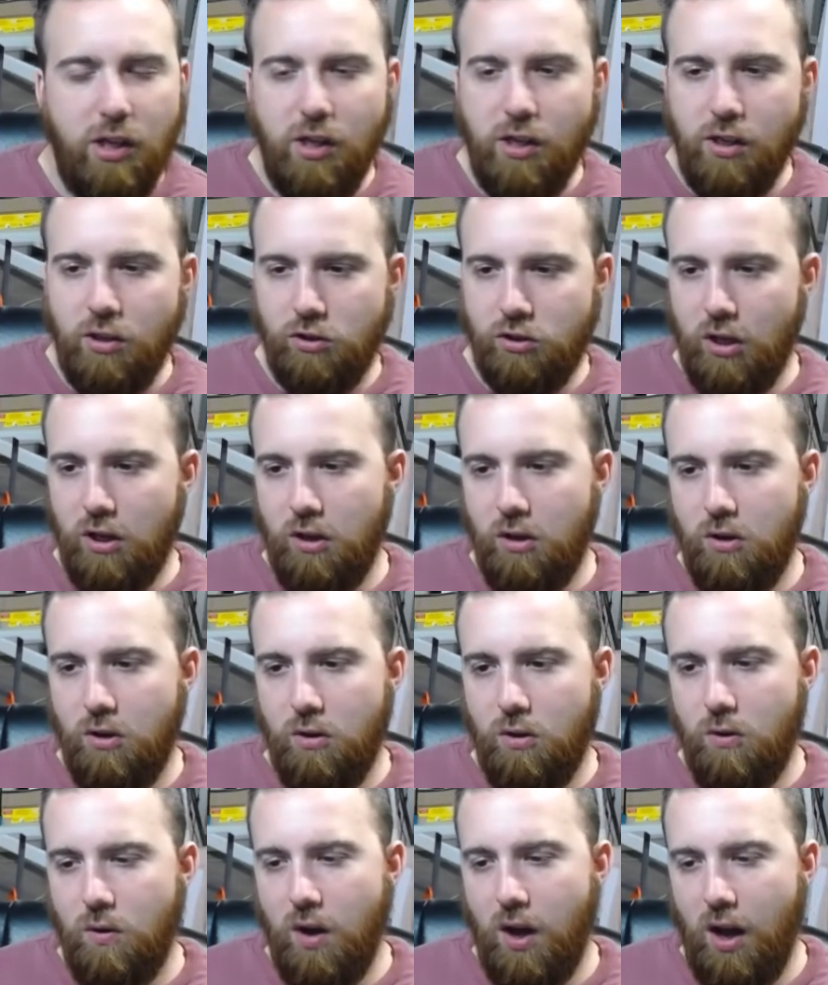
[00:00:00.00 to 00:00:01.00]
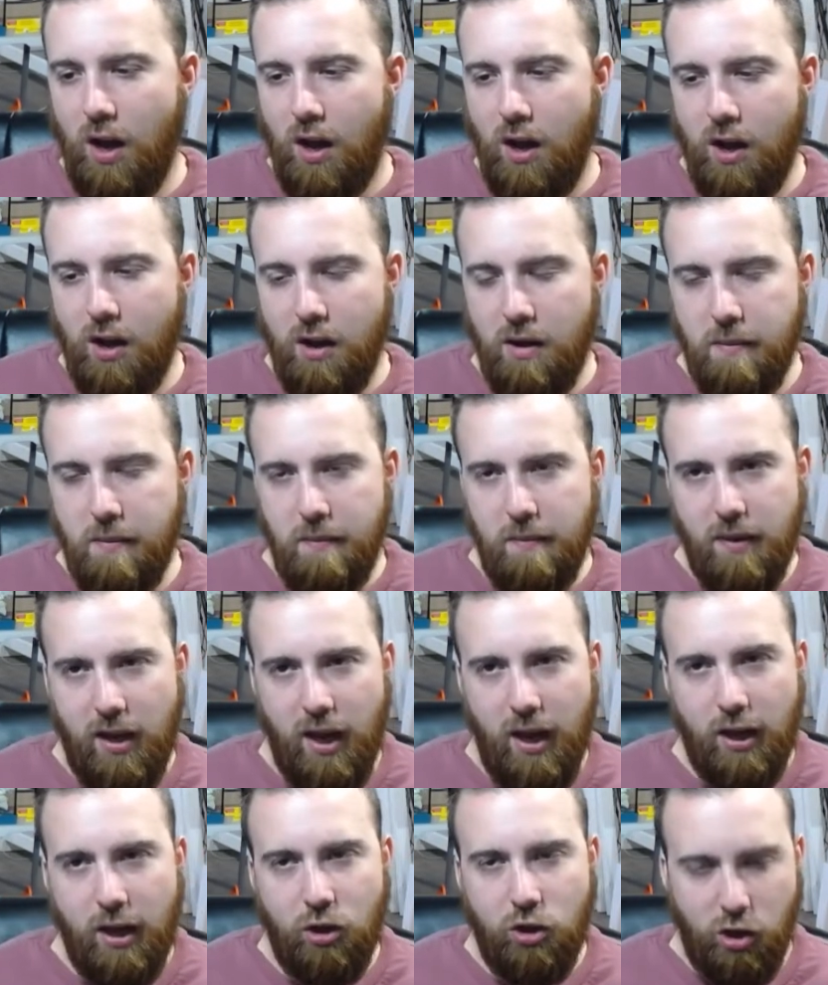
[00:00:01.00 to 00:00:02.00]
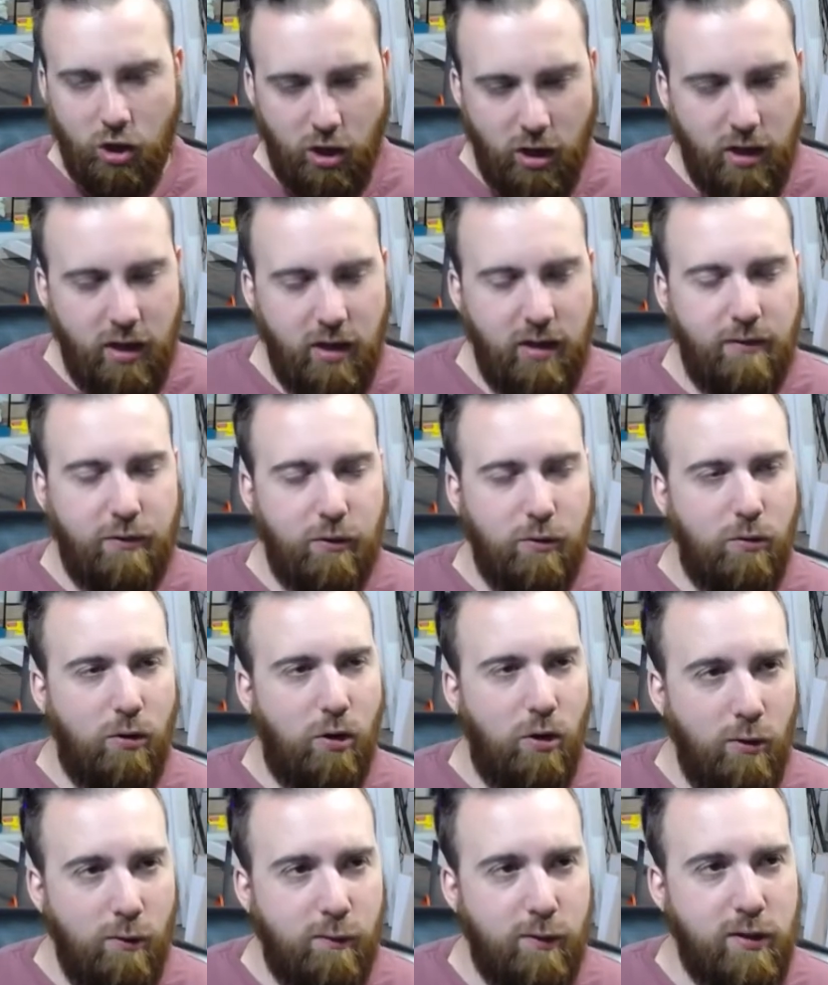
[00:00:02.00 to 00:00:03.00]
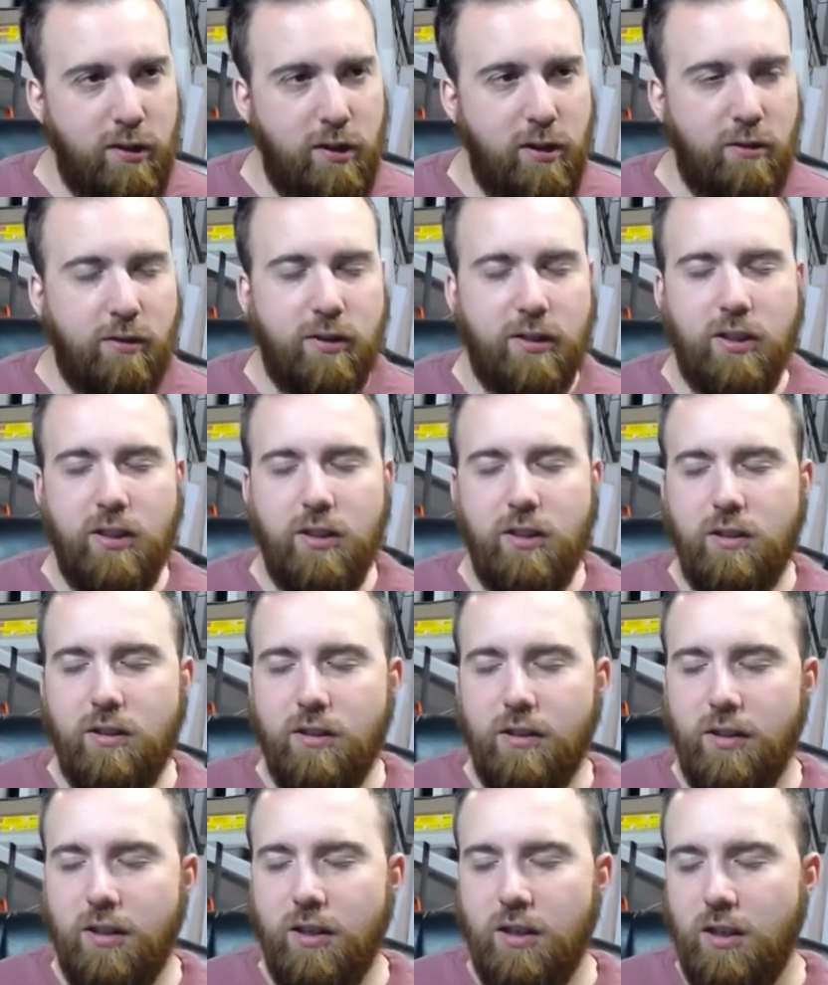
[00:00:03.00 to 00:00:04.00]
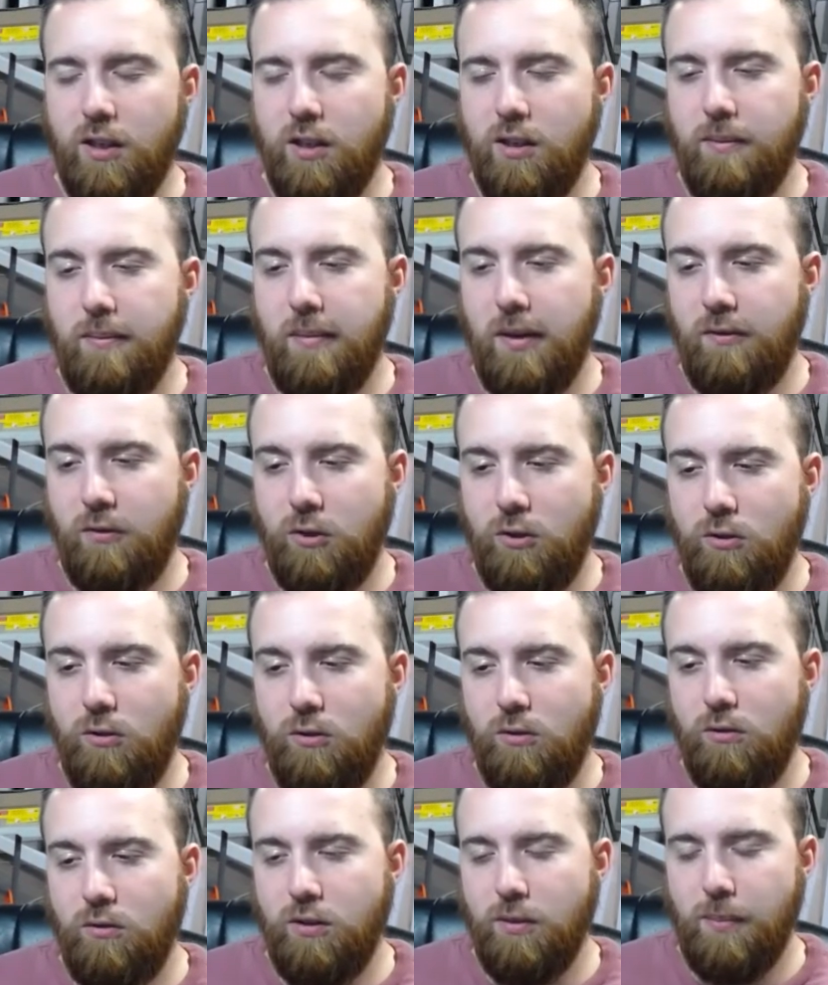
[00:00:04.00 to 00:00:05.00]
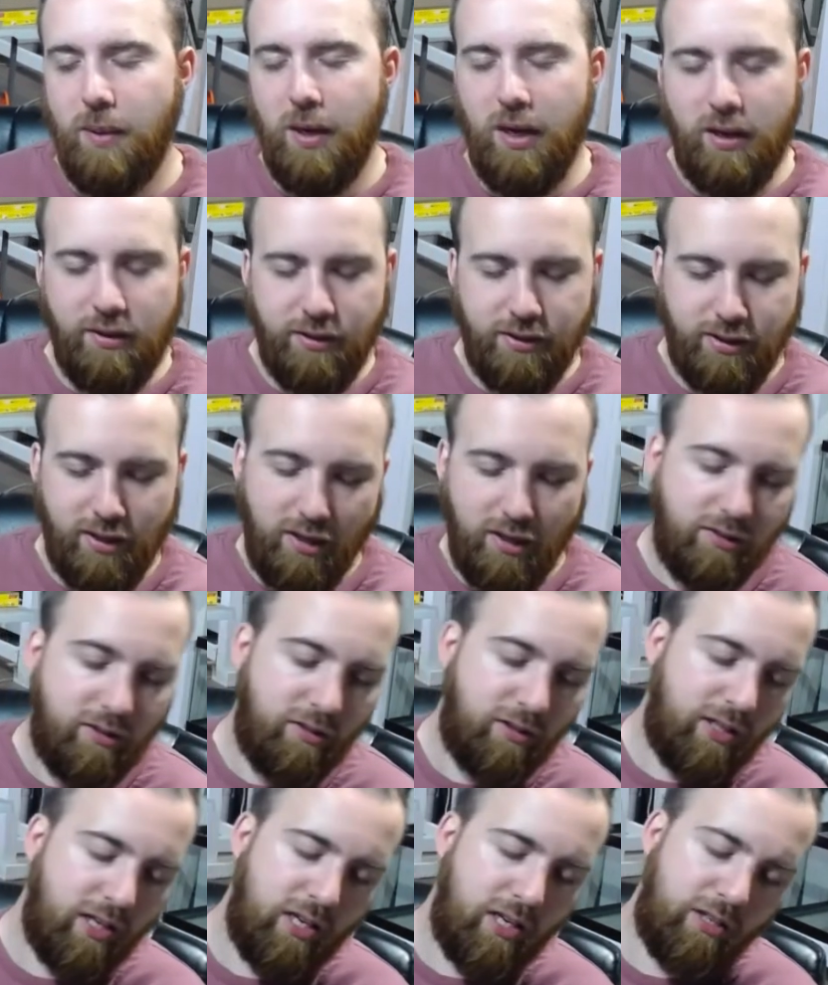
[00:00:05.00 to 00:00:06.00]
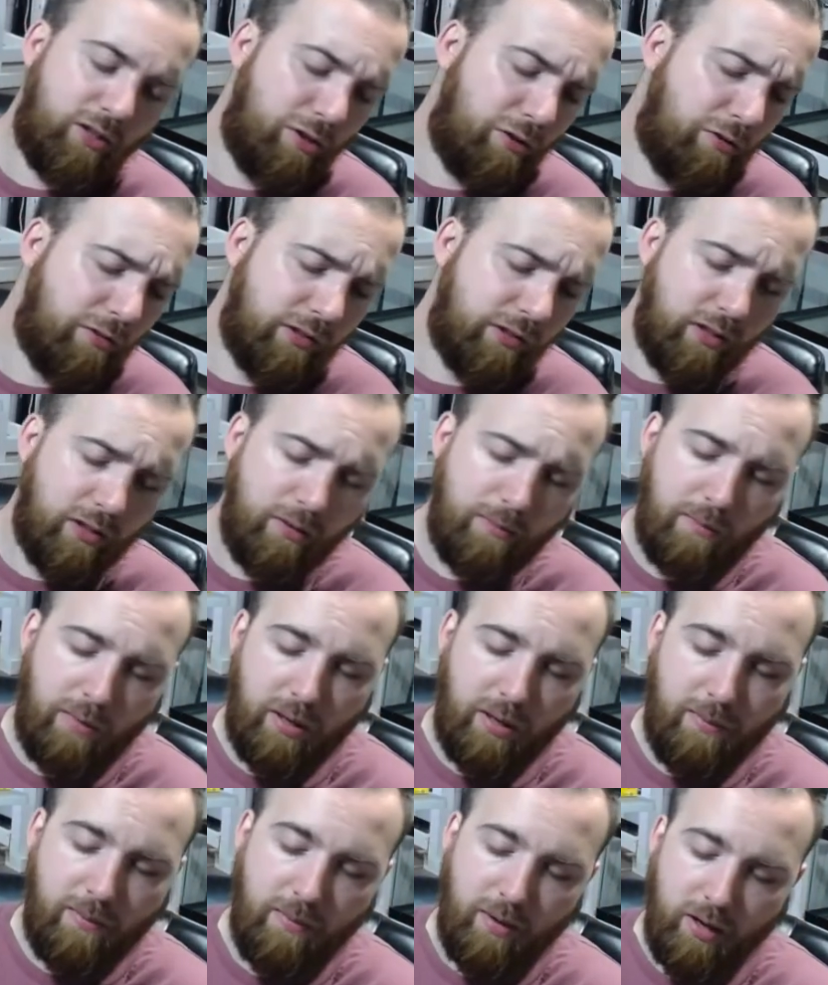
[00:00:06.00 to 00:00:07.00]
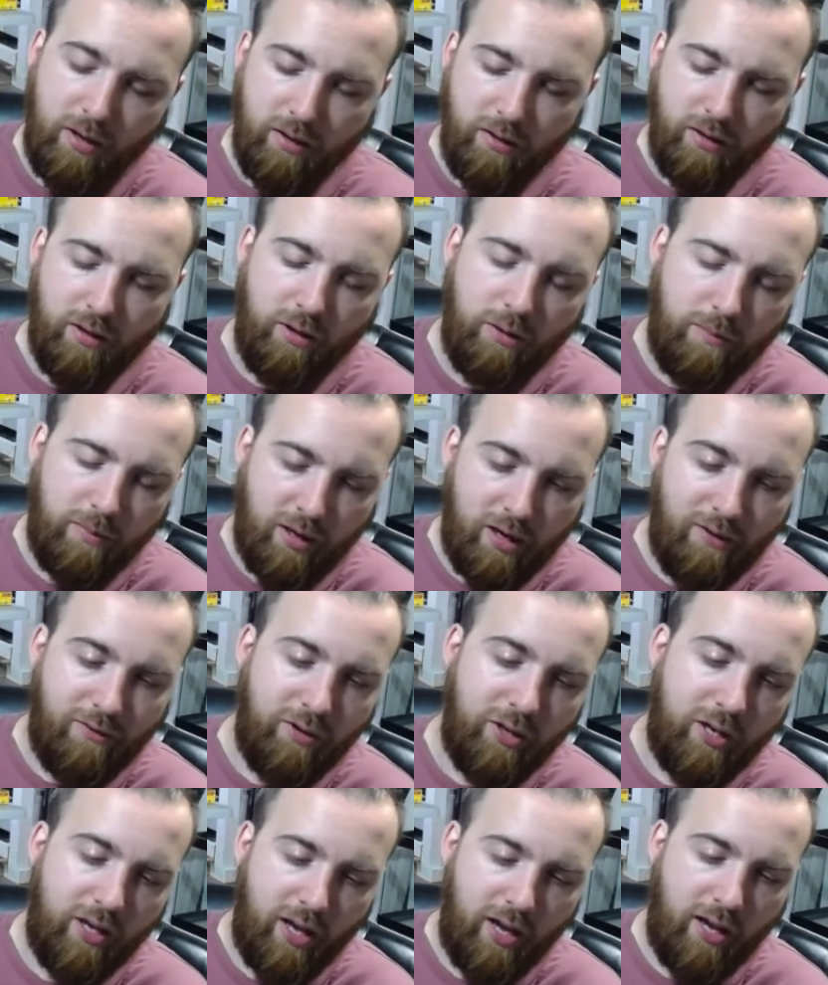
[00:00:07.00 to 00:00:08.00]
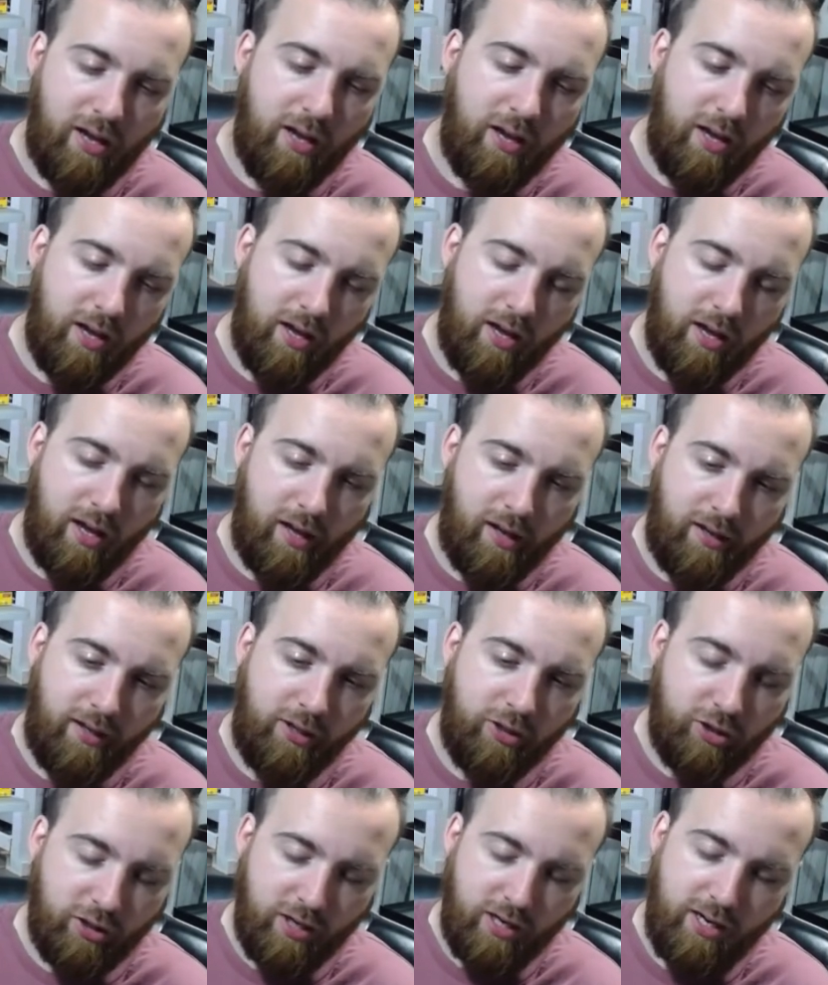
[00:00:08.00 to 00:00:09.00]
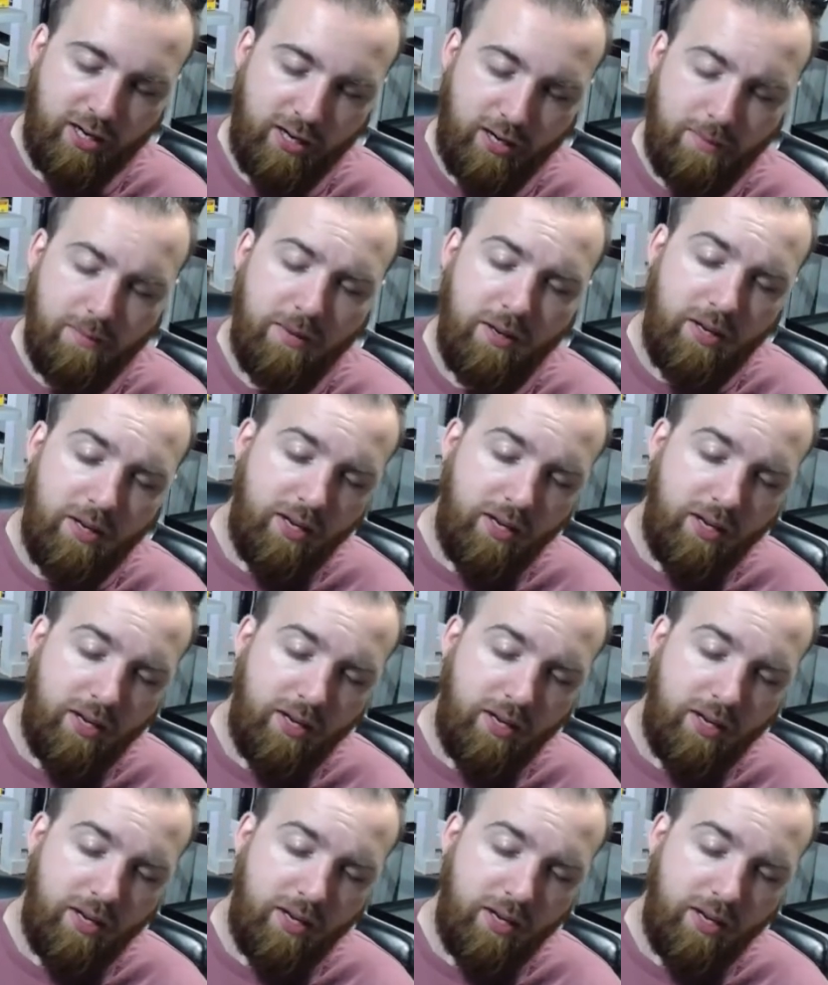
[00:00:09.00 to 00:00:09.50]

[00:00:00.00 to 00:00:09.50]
So um, it could if you overdose it. Um, if you, depending on the size of your tank, you use a little bit of a little bit of it uh, each time."